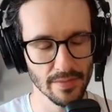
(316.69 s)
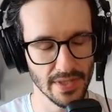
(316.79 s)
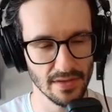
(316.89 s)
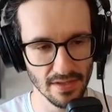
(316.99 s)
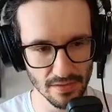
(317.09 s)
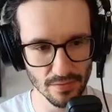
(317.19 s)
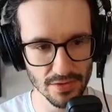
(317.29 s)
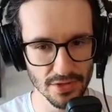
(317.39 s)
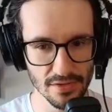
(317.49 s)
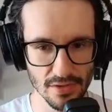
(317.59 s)
but that will
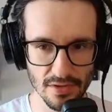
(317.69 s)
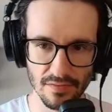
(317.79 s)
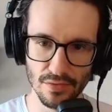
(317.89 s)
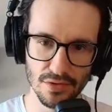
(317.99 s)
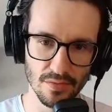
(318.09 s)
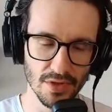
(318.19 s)
change in the future